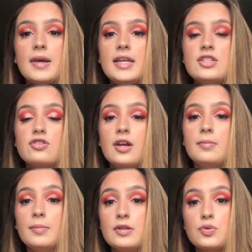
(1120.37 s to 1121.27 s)
my Instagram
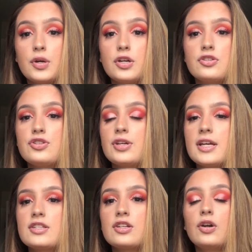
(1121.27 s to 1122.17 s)
and my Twitter, so you
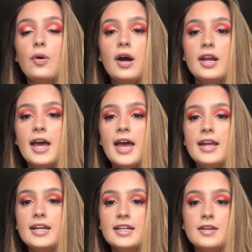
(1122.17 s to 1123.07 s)
guys can go on
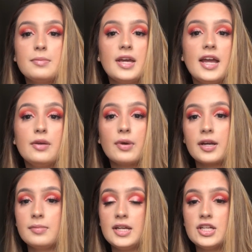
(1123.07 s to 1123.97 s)
ahead and give me any
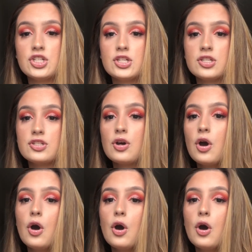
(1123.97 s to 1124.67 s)
recommendations